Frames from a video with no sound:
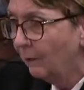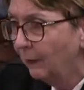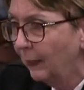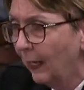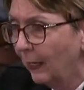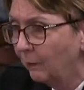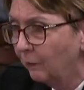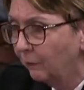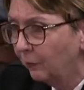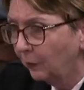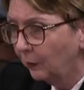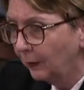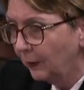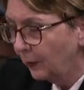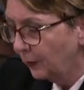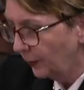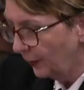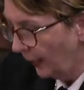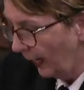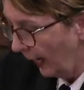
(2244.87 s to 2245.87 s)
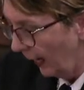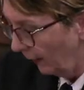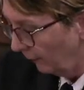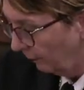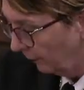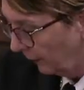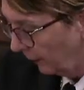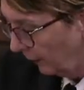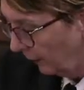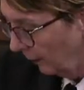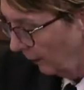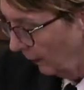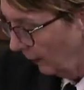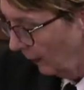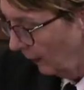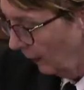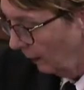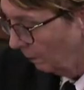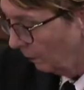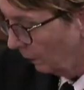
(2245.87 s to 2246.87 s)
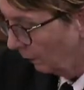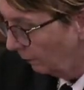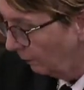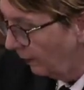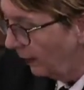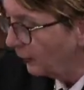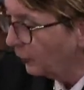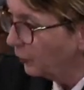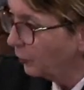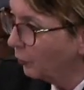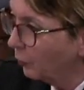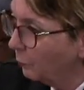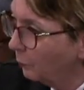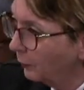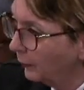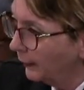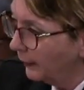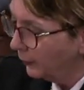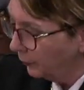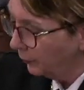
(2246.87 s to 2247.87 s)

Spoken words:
Having a fully staffed, professional